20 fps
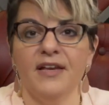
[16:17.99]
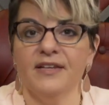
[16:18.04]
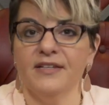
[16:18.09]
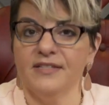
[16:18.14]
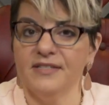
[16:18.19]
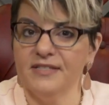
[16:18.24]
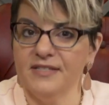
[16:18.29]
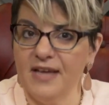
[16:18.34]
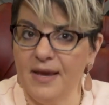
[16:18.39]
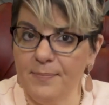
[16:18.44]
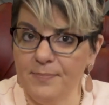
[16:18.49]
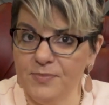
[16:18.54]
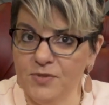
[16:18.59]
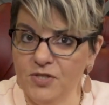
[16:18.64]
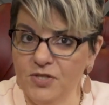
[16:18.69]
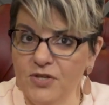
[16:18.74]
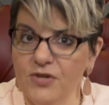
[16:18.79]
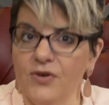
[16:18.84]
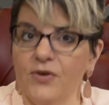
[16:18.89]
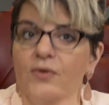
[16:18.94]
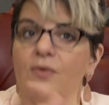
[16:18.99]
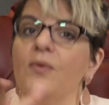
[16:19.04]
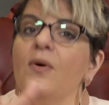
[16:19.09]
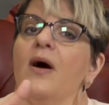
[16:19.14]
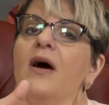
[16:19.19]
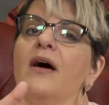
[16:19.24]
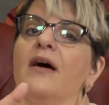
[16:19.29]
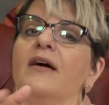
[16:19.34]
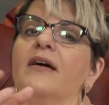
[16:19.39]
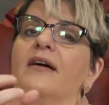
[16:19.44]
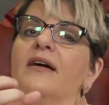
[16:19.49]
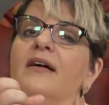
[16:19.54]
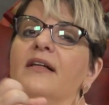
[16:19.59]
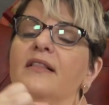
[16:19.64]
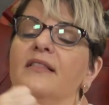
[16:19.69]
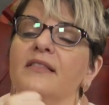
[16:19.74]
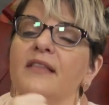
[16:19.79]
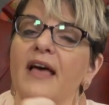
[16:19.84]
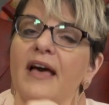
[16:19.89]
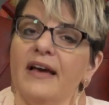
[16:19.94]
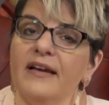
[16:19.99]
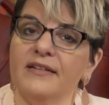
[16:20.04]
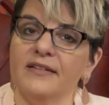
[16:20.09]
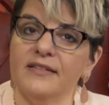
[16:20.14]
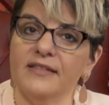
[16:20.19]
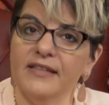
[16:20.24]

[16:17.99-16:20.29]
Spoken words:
Step 2, collect